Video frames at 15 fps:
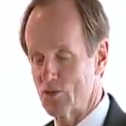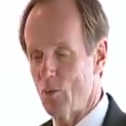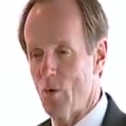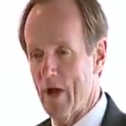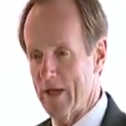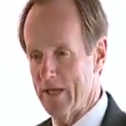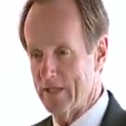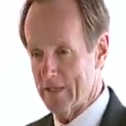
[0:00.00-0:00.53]

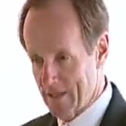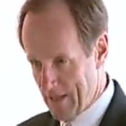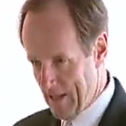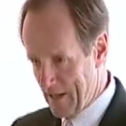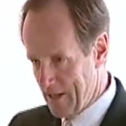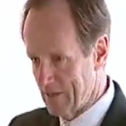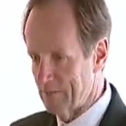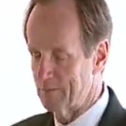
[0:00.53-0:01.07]
what is
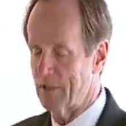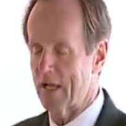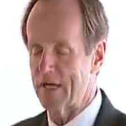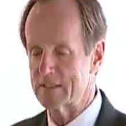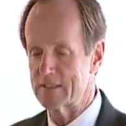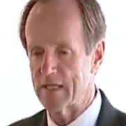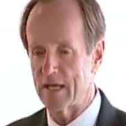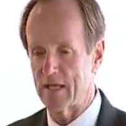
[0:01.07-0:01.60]
white on
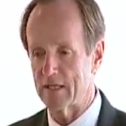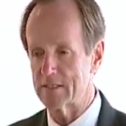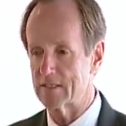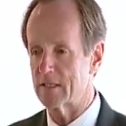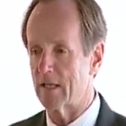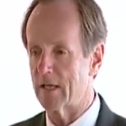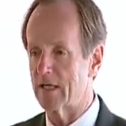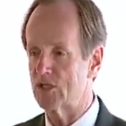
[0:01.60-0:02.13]
a glass
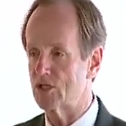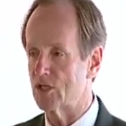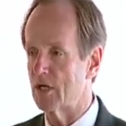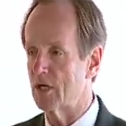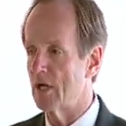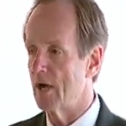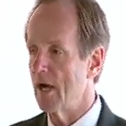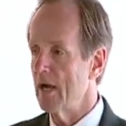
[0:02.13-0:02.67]
tile
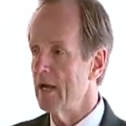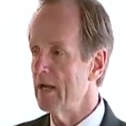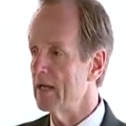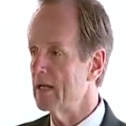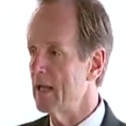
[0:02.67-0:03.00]
installation.